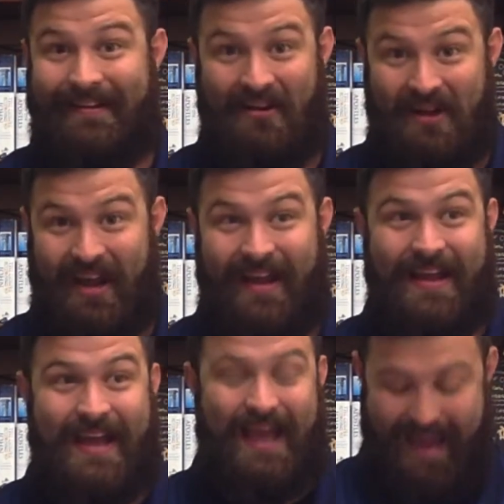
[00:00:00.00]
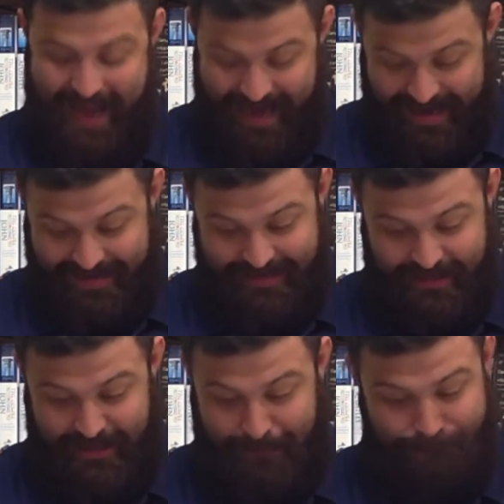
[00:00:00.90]
Okay, and
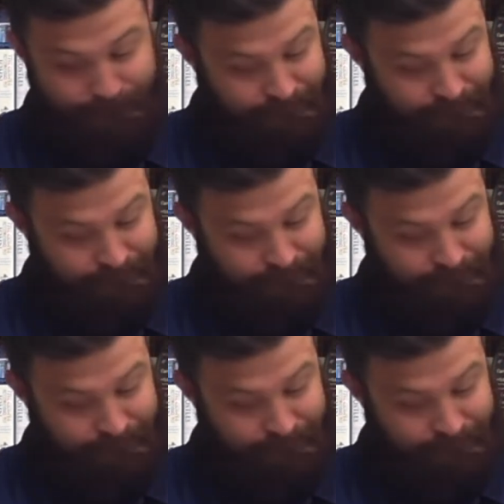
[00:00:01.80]
um,